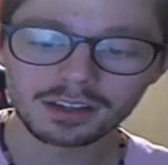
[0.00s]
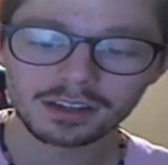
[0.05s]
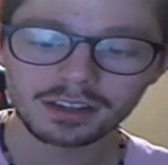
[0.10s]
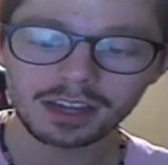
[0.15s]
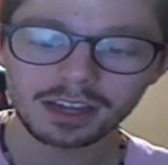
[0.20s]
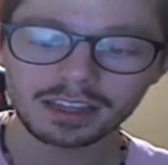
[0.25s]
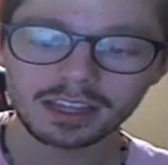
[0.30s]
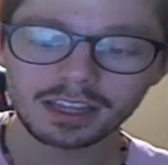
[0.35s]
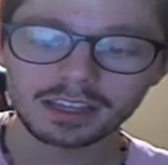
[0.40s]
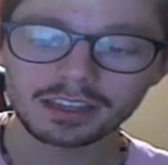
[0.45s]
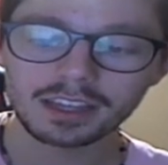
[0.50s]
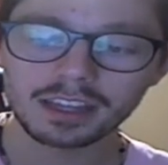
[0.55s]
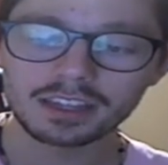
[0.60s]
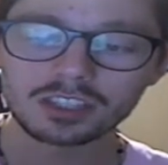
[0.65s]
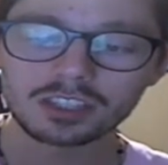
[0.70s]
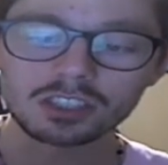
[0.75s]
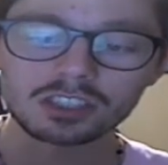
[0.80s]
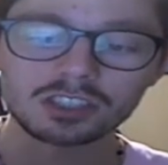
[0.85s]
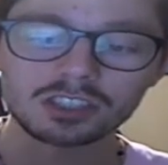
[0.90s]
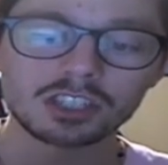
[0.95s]
Like, they
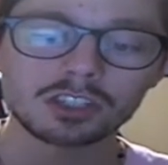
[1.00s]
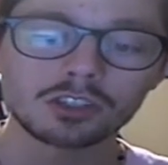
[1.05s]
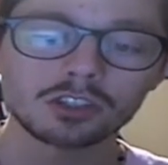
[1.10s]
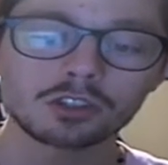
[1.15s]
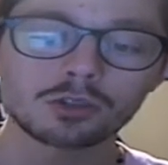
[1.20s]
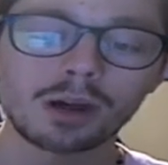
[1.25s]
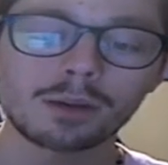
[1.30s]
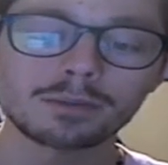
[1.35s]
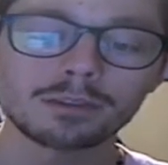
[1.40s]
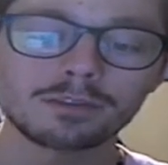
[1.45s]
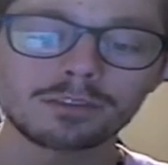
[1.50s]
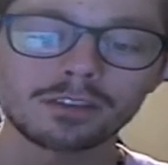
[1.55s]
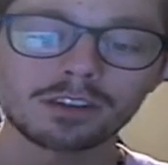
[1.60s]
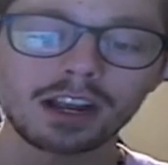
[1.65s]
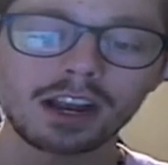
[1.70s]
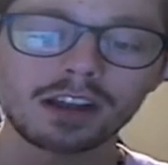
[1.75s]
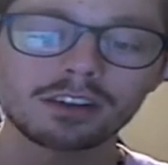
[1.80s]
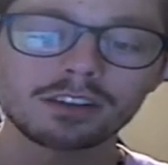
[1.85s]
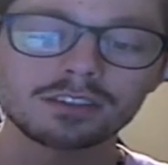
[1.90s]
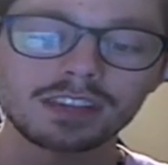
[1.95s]
just gender swapped a few
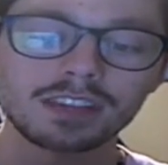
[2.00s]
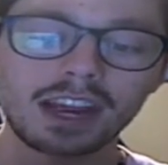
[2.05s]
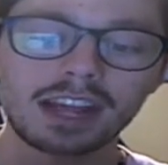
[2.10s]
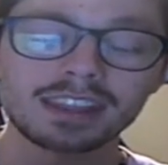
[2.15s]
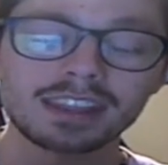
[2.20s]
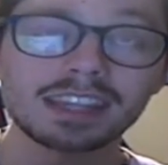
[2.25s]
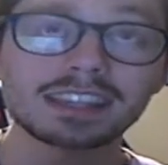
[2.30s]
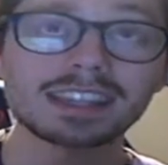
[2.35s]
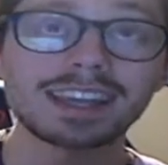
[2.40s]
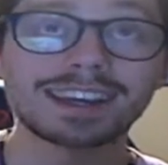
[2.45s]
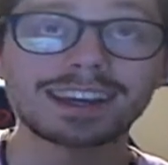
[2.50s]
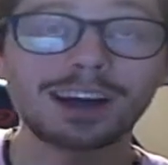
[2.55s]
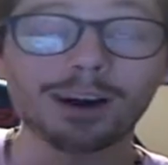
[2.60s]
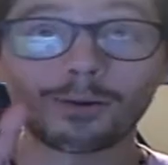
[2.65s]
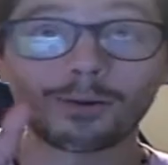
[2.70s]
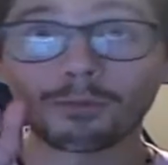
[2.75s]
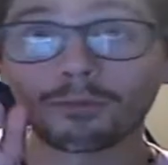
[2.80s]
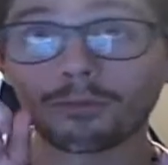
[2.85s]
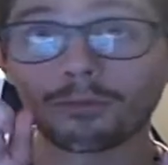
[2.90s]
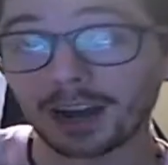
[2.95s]
characters, and I think they
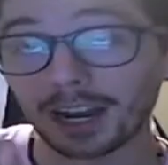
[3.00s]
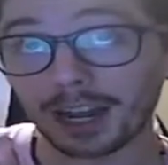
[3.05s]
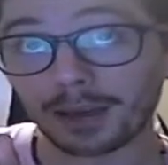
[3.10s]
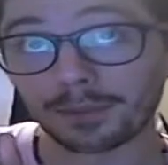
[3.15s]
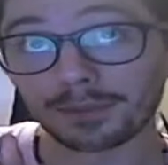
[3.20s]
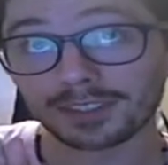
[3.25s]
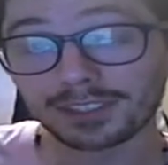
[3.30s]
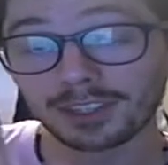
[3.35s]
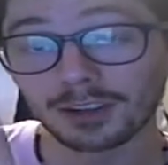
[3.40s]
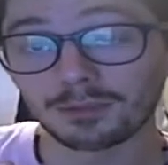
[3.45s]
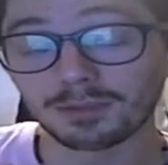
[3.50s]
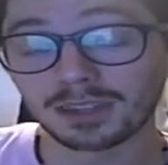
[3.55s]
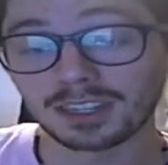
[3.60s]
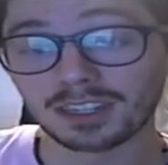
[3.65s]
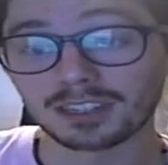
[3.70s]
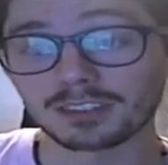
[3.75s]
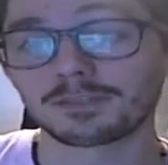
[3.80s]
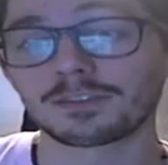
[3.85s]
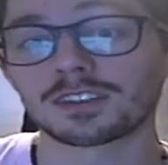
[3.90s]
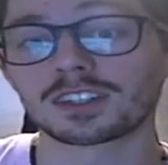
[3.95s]
cut one episode
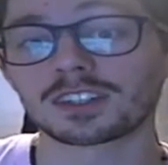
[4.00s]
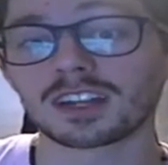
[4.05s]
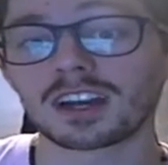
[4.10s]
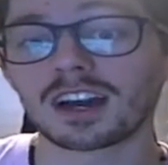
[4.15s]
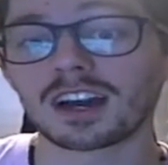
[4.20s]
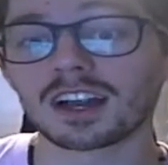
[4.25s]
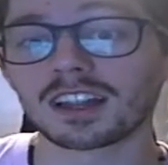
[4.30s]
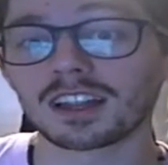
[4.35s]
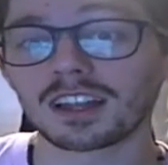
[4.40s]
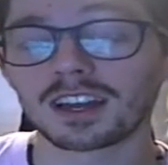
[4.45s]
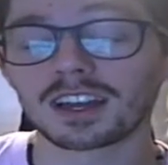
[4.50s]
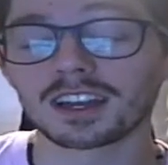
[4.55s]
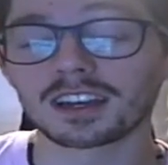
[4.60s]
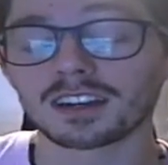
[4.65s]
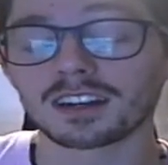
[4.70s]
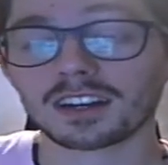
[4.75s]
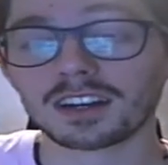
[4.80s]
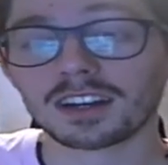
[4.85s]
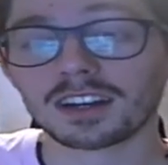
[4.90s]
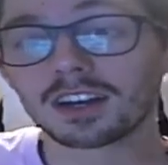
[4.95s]
because Fisheye,
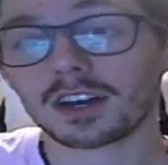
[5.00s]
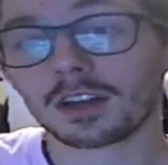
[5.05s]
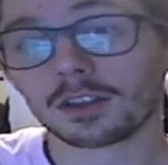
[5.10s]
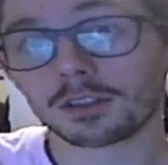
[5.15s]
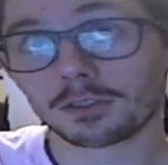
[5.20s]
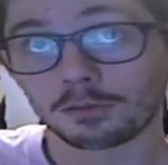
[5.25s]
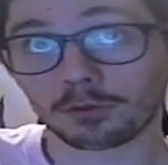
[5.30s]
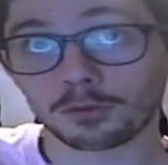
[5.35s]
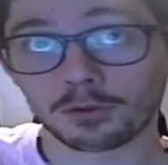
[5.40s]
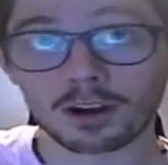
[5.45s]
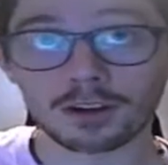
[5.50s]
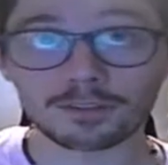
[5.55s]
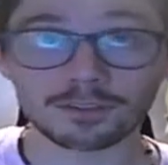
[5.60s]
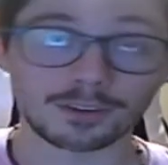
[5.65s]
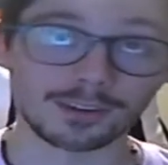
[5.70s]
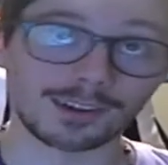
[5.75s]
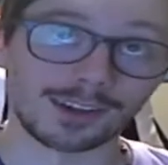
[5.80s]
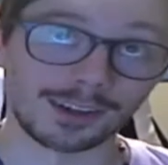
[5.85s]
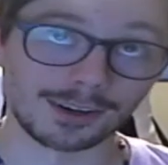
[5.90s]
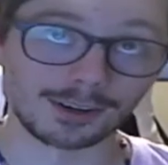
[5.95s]
like, threw off
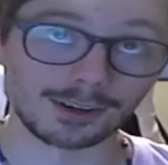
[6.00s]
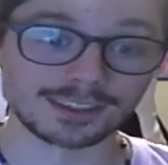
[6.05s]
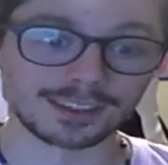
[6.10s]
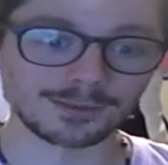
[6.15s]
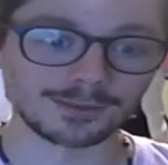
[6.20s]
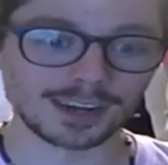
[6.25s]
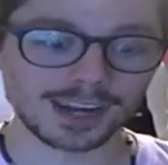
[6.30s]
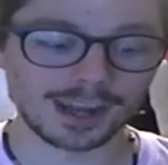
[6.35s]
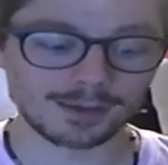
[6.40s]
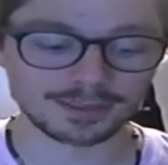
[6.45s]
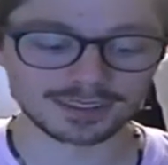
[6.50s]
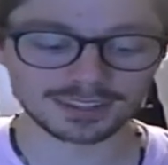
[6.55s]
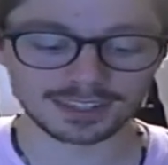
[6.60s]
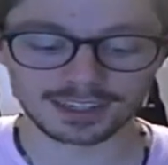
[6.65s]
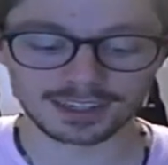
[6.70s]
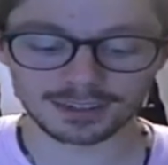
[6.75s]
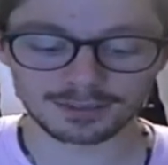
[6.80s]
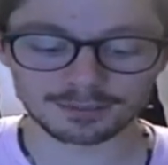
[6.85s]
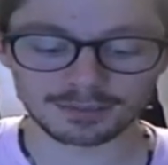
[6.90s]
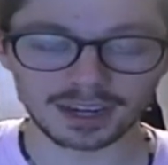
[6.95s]
her clothes in one
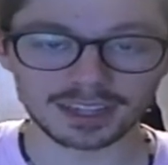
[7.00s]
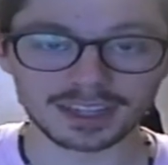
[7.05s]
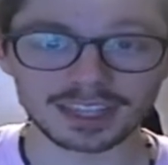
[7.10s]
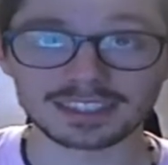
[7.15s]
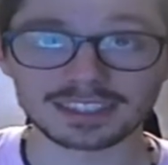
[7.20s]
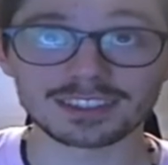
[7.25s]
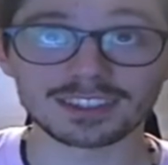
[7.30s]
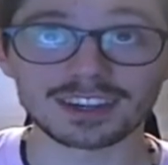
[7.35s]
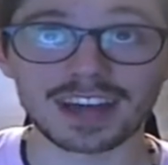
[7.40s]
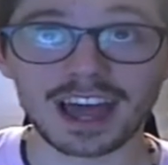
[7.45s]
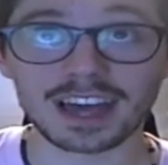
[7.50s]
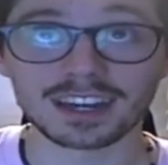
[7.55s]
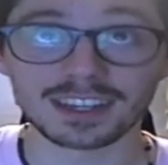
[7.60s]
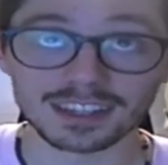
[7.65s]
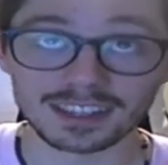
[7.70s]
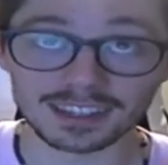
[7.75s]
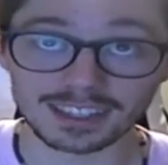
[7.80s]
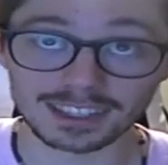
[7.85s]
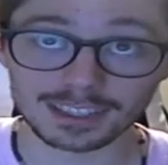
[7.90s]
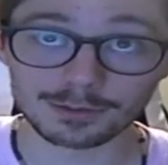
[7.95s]
episode, but they still had it
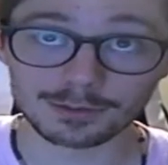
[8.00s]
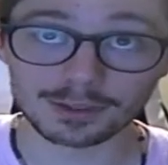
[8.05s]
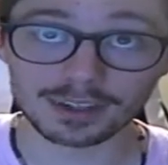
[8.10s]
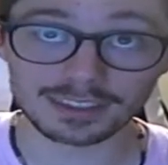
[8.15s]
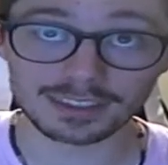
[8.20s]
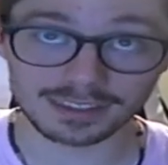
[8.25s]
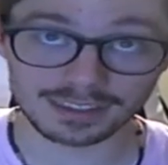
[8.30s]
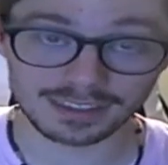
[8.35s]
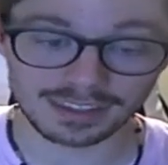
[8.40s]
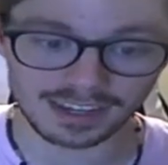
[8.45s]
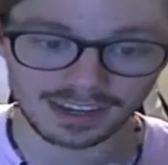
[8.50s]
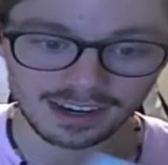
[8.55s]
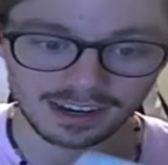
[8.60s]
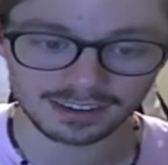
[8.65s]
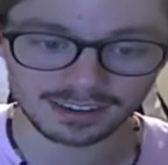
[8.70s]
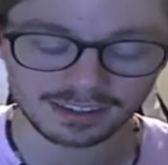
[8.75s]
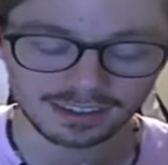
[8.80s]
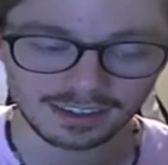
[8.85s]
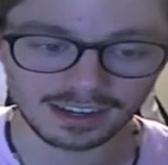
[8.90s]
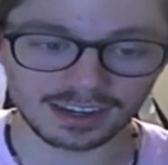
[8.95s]
in this one because this is the
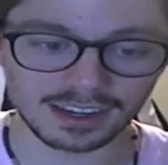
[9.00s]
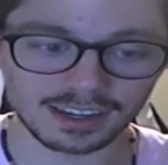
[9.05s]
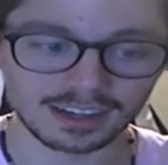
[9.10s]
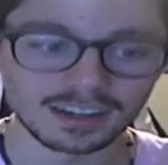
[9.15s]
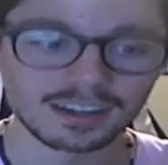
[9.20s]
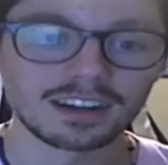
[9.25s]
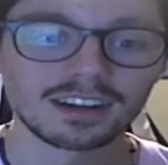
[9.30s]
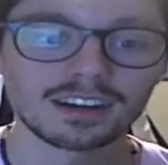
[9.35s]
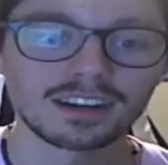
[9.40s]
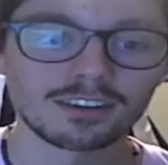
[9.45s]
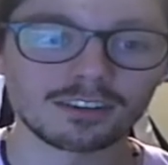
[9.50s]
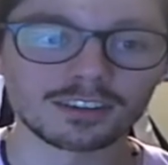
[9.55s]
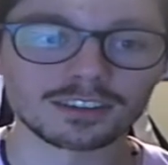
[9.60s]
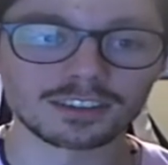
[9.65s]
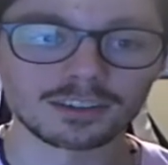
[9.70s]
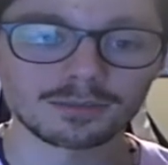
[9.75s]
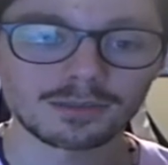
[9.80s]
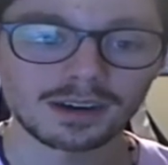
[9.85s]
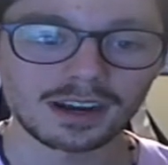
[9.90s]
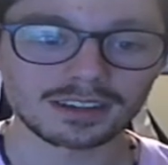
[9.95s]
uncut
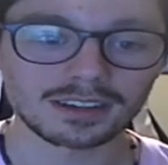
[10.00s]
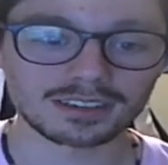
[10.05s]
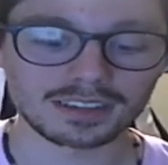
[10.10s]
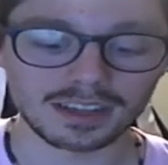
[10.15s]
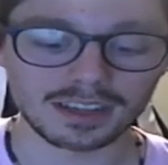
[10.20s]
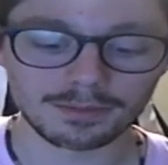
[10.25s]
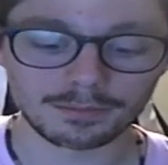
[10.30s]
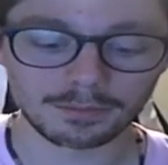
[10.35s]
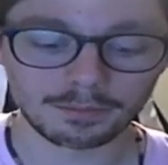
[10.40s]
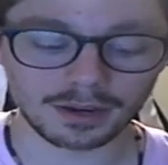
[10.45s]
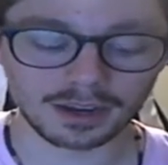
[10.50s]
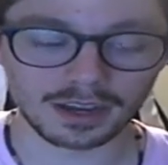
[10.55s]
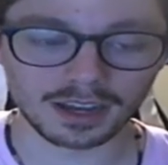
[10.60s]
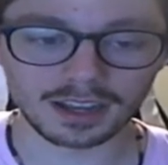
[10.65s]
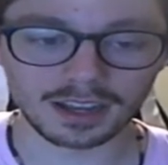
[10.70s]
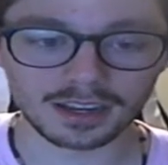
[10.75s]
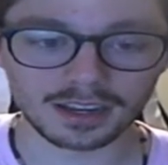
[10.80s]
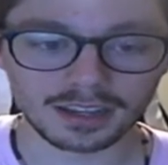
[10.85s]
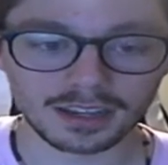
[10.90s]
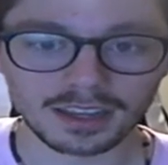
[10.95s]
original box set.
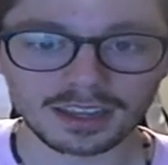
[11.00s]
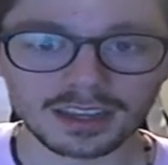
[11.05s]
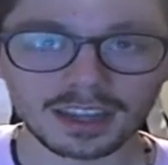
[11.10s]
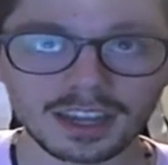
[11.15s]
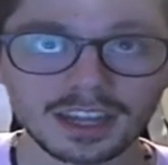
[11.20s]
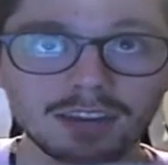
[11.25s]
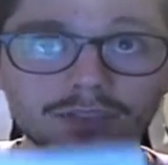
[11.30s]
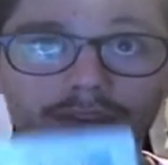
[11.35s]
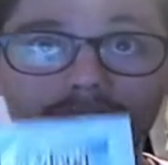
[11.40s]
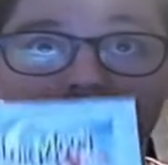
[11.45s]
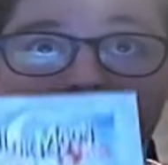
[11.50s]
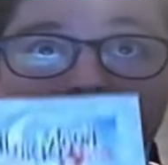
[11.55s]
But anyway,